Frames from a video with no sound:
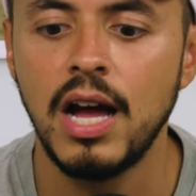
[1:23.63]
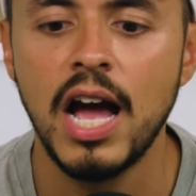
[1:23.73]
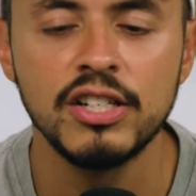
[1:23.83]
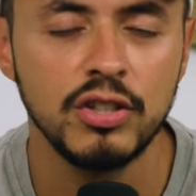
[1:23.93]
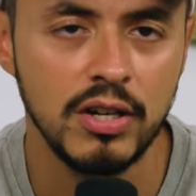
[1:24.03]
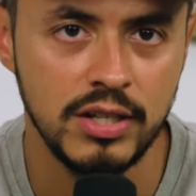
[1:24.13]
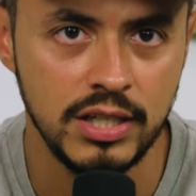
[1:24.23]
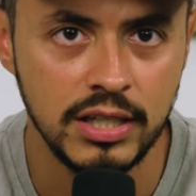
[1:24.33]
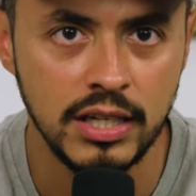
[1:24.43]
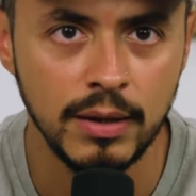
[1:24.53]
I started
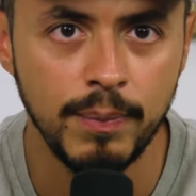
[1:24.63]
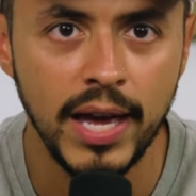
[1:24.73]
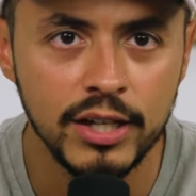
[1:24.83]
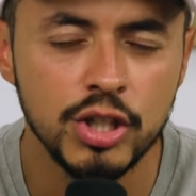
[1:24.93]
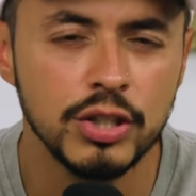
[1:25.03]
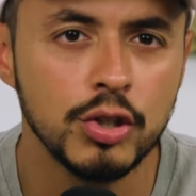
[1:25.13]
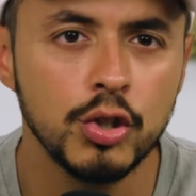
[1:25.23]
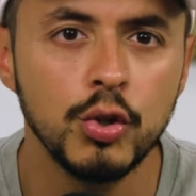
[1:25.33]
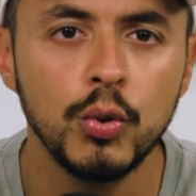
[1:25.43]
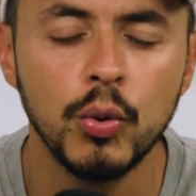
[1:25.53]
seeing patients
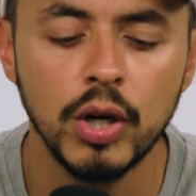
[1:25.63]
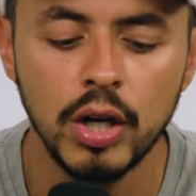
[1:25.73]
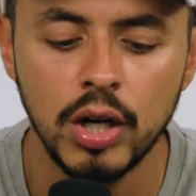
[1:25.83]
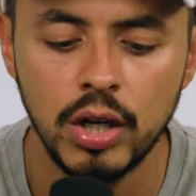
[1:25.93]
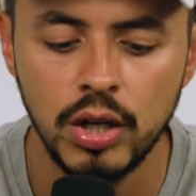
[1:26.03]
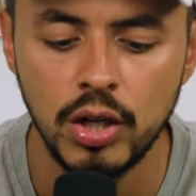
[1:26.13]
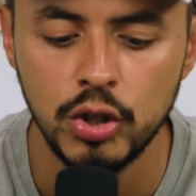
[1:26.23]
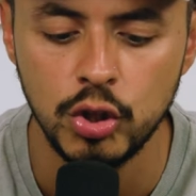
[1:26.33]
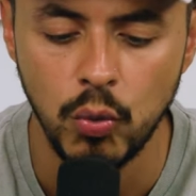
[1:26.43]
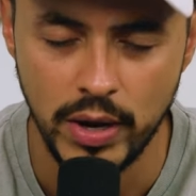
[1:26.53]
who were
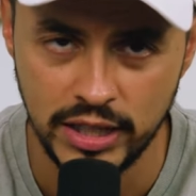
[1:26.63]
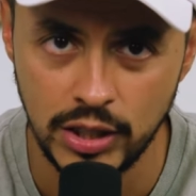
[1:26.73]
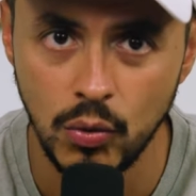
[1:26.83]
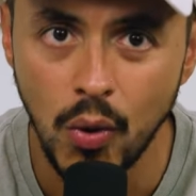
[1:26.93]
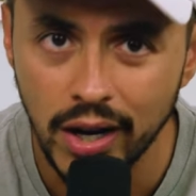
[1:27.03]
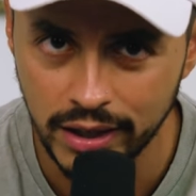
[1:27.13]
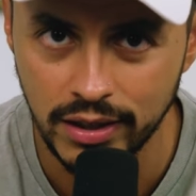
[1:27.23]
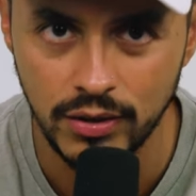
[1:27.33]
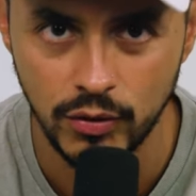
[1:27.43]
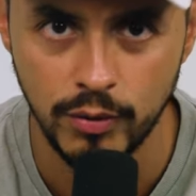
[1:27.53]

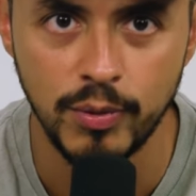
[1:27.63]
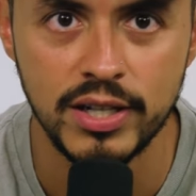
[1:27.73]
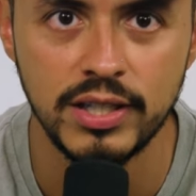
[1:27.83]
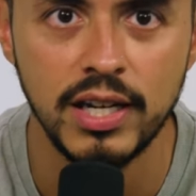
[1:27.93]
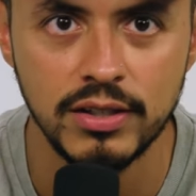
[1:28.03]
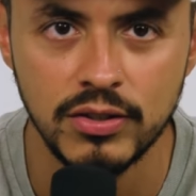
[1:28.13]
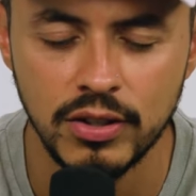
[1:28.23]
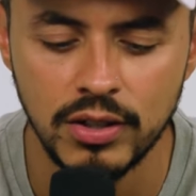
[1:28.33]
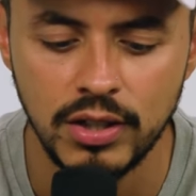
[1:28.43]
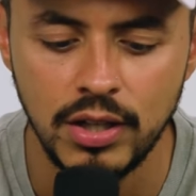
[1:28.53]
21 with breast
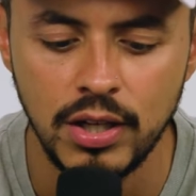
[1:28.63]
cancer,